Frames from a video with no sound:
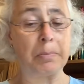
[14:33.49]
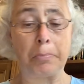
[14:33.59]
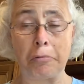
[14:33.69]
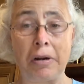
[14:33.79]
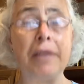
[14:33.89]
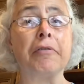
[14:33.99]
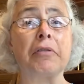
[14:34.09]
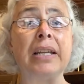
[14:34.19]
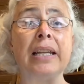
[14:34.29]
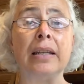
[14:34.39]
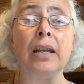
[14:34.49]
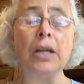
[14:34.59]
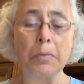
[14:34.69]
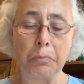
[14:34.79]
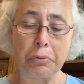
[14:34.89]
bravery and
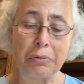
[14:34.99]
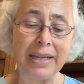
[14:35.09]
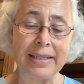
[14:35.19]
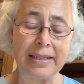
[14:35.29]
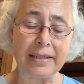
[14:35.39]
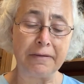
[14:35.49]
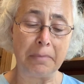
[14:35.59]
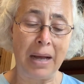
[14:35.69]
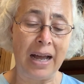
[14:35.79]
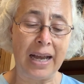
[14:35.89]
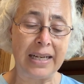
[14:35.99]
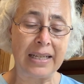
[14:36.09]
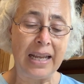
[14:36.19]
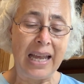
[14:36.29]
presence of mind,